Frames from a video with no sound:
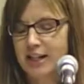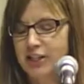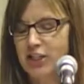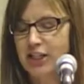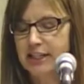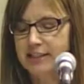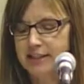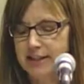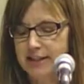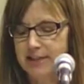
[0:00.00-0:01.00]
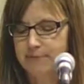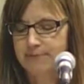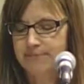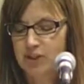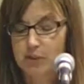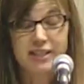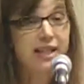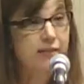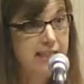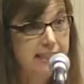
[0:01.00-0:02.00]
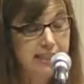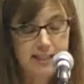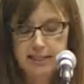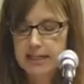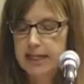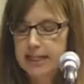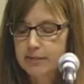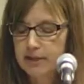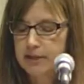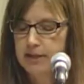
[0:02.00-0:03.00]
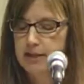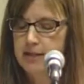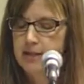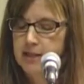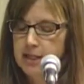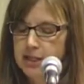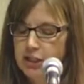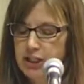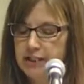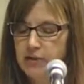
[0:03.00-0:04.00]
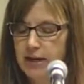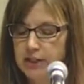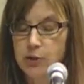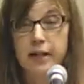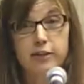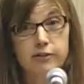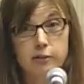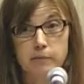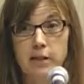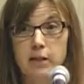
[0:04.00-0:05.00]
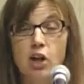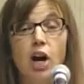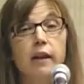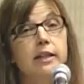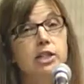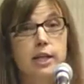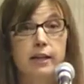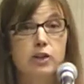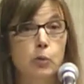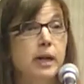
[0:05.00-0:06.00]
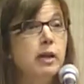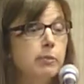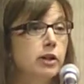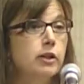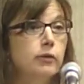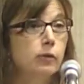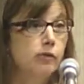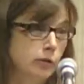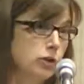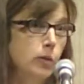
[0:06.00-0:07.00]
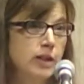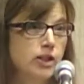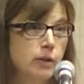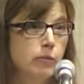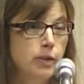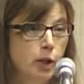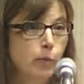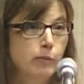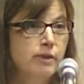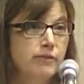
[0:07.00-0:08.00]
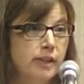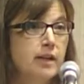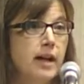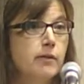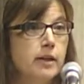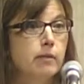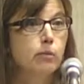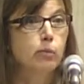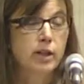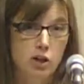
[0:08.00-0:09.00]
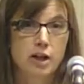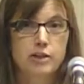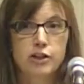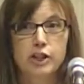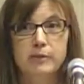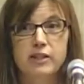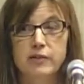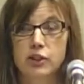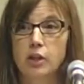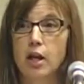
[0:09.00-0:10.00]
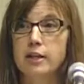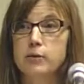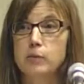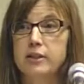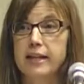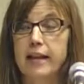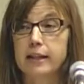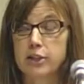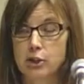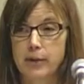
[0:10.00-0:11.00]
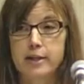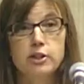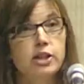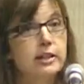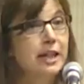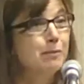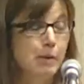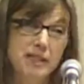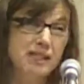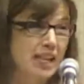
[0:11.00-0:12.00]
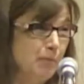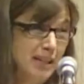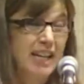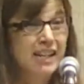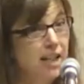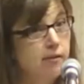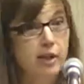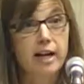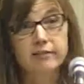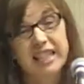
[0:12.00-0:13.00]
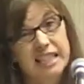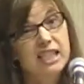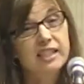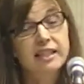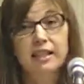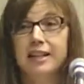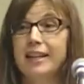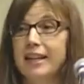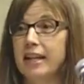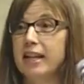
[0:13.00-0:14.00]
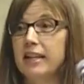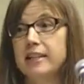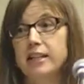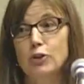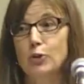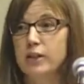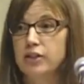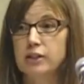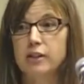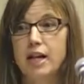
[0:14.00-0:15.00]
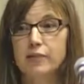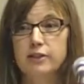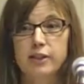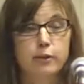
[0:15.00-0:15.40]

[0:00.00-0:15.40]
She was 17 at the time. She's graduating from college next week, but her first question, when we figured out that what caused Jeremy's vision loss was LHON, she's like, Mommy, does that mean I can ever have kids? And I think that's a question a lot of us